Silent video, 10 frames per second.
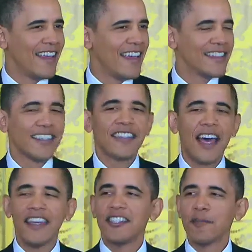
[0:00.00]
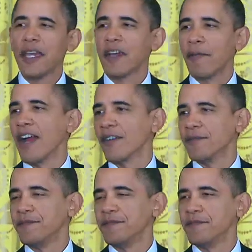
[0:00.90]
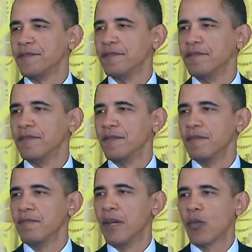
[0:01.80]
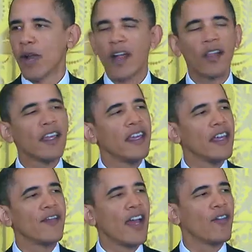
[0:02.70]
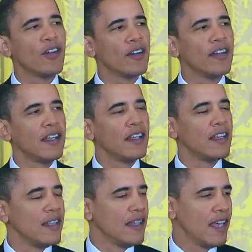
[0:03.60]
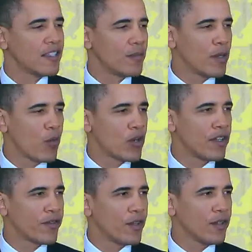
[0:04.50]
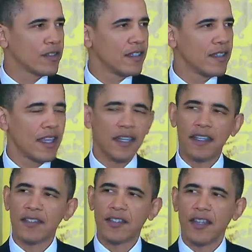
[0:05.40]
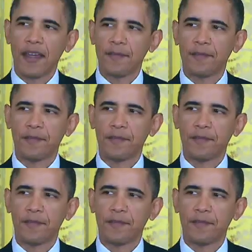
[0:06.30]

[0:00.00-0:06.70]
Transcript: It's just not easy being a mayor. But rarely, if ever, has it been more difficult than it is today.